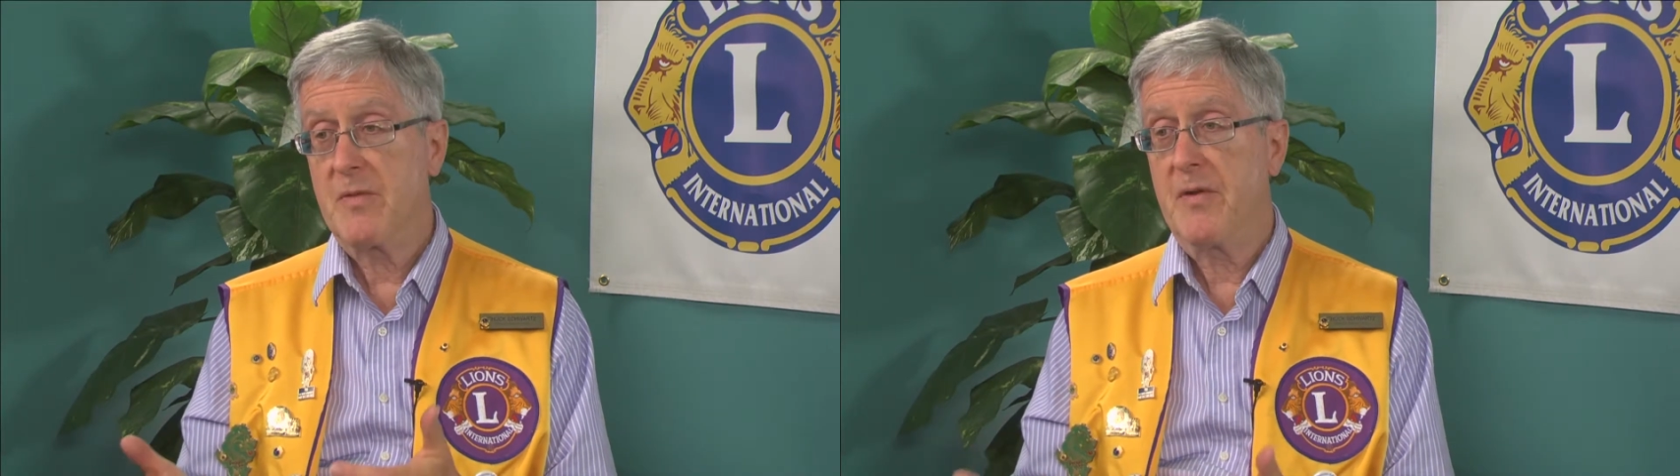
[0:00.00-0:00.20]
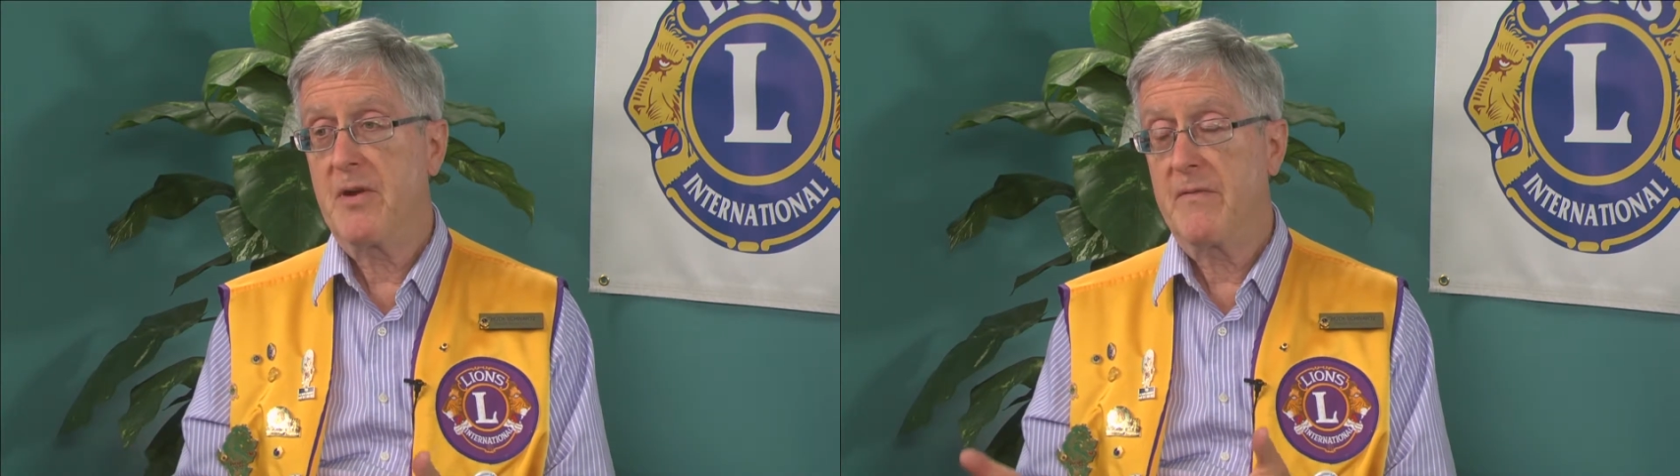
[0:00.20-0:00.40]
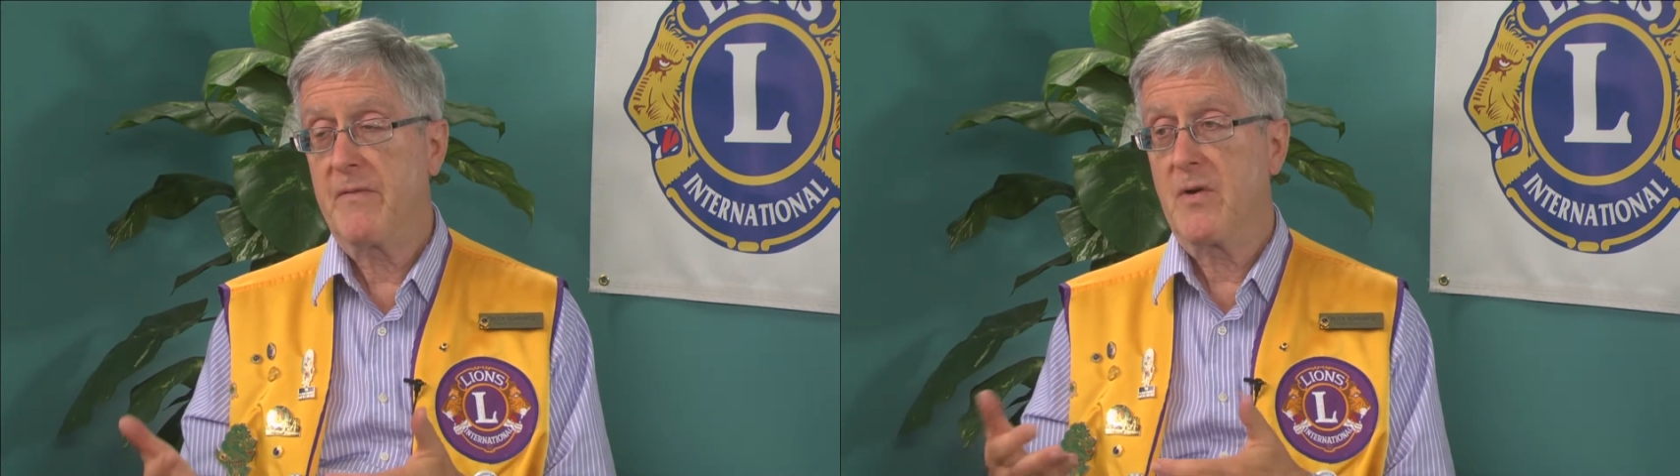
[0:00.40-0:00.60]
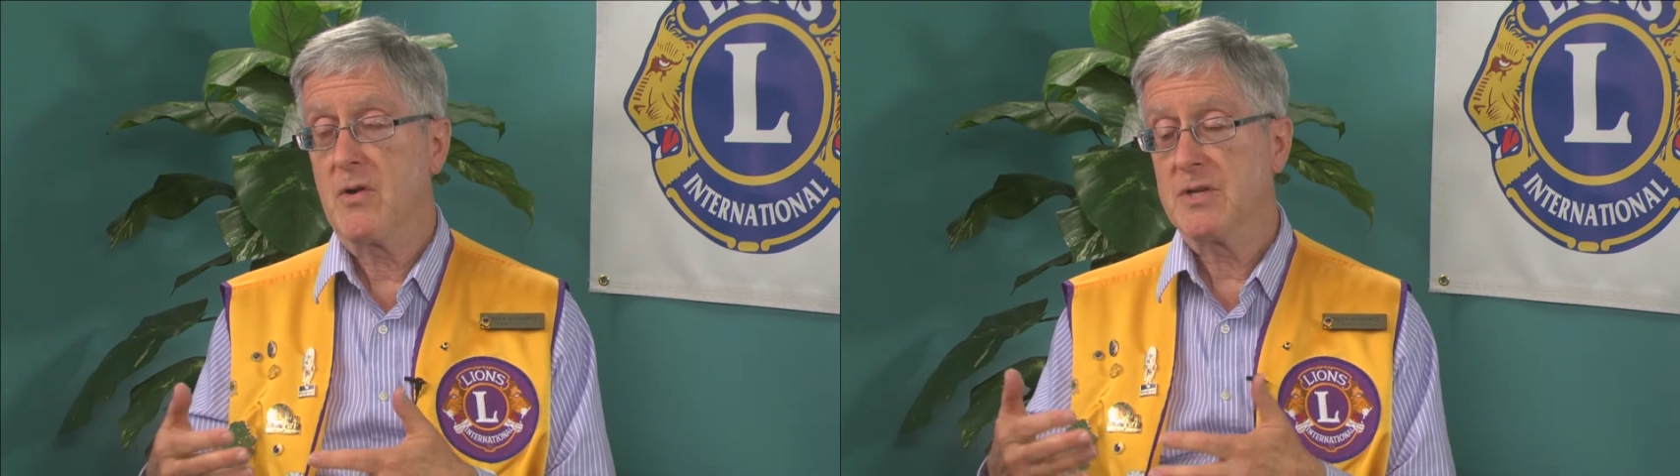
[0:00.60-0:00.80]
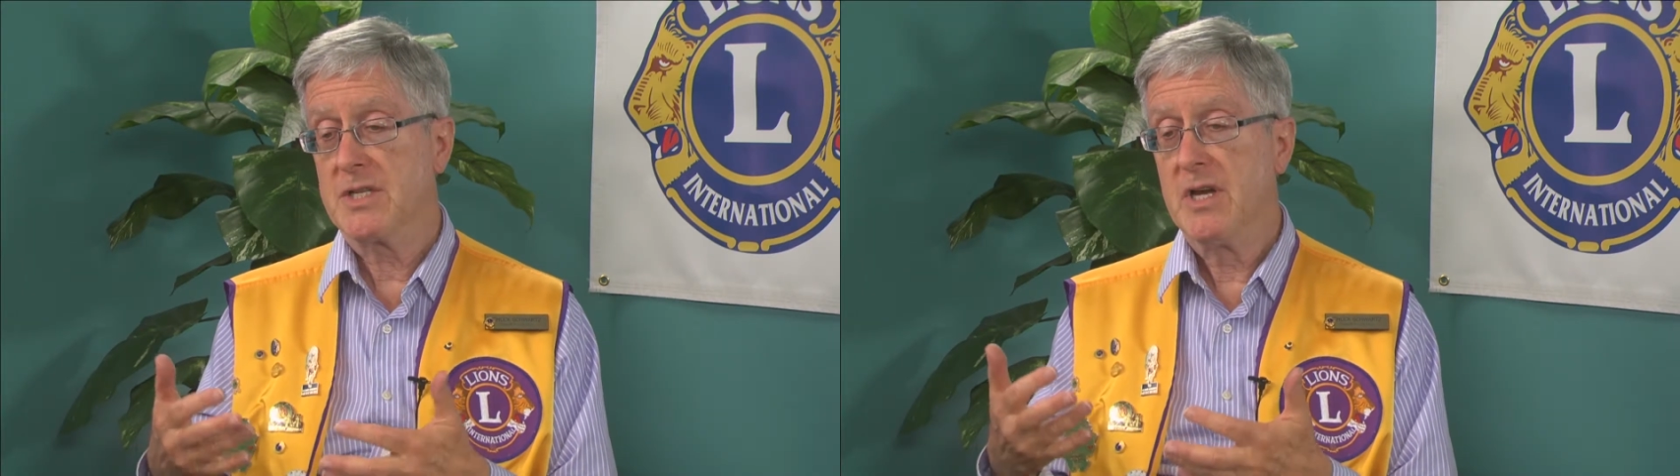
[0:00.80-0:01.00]

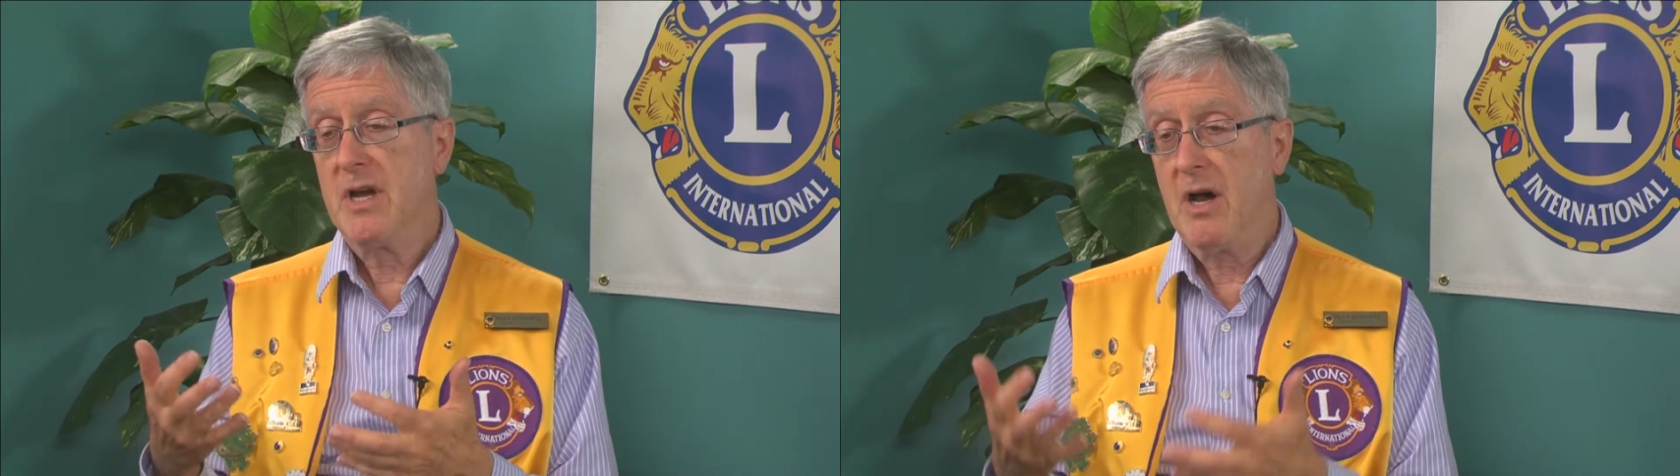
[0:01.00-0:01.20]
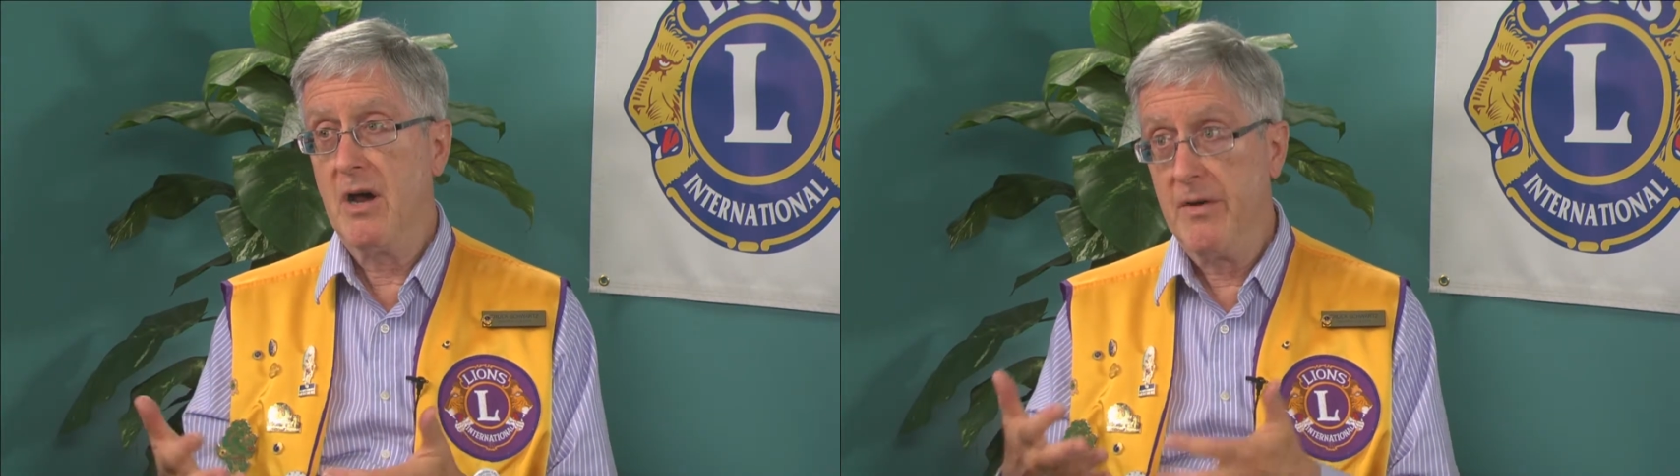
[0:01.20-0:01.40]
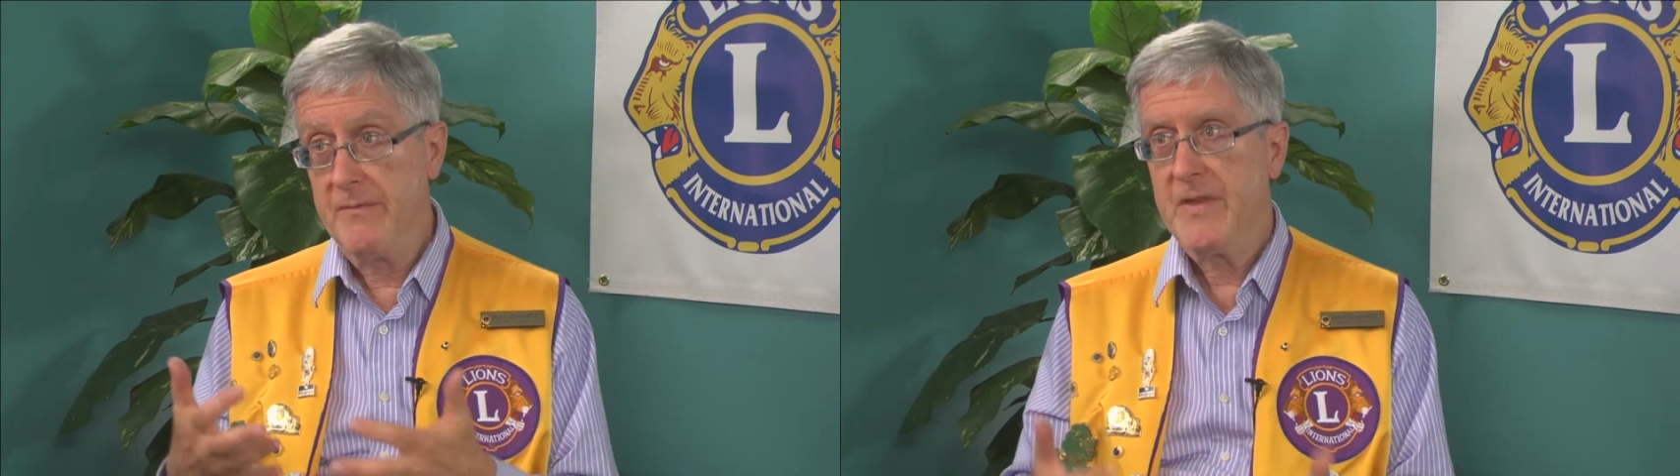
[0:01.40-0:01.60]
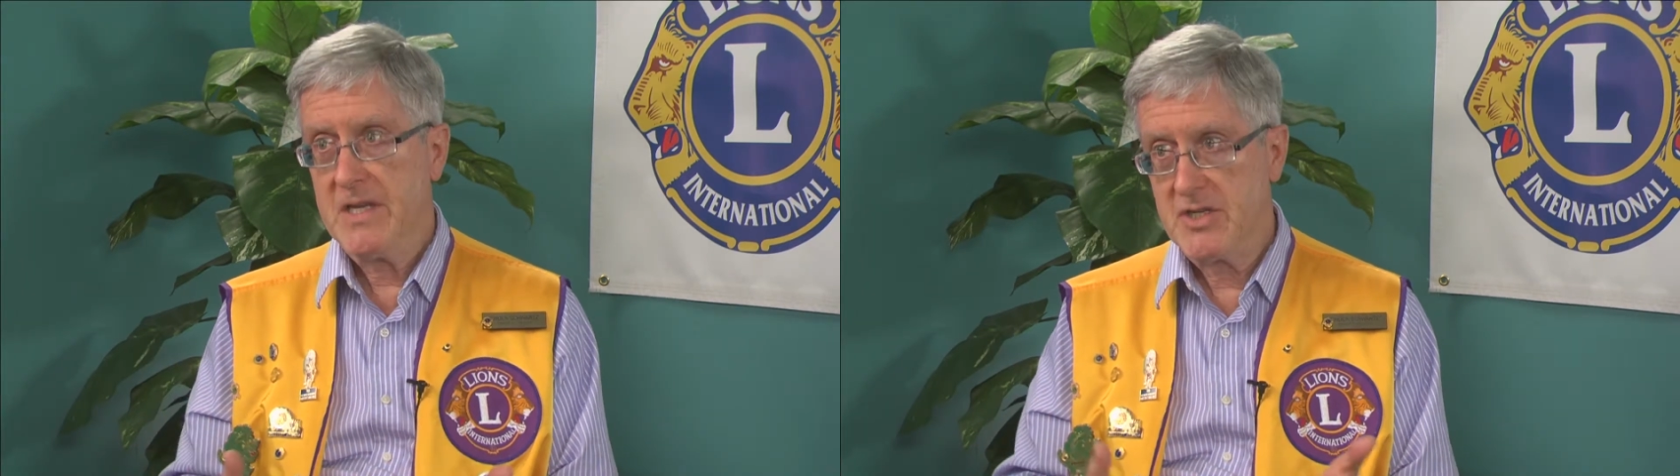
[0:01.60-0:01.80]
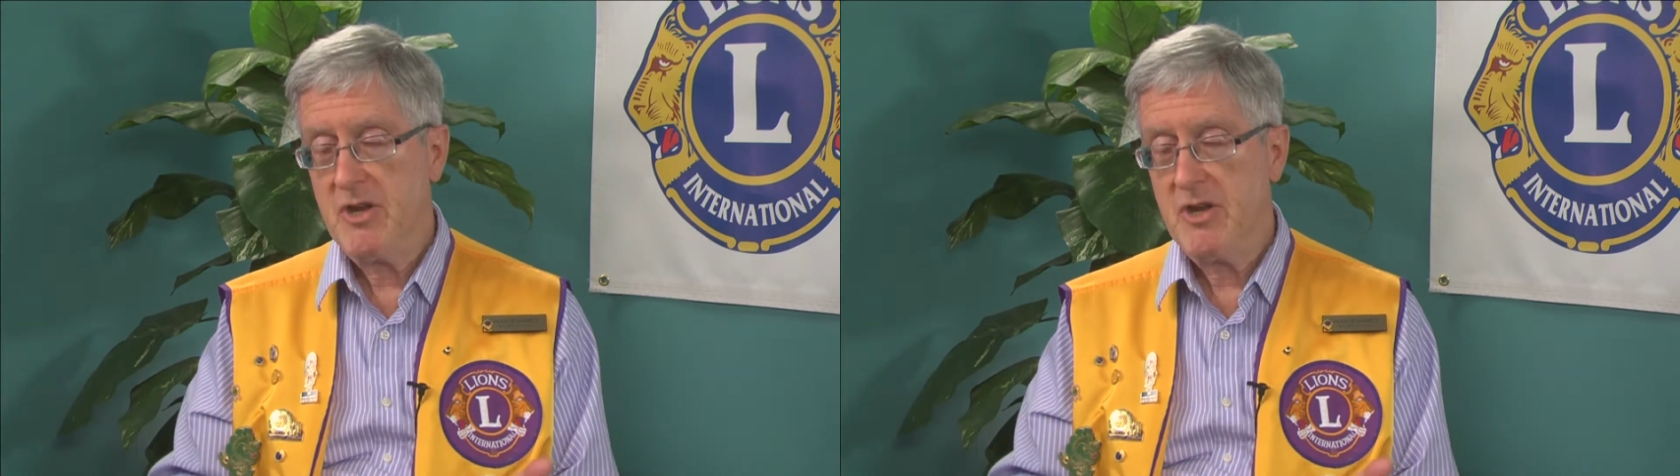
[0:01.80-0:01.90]
31st of this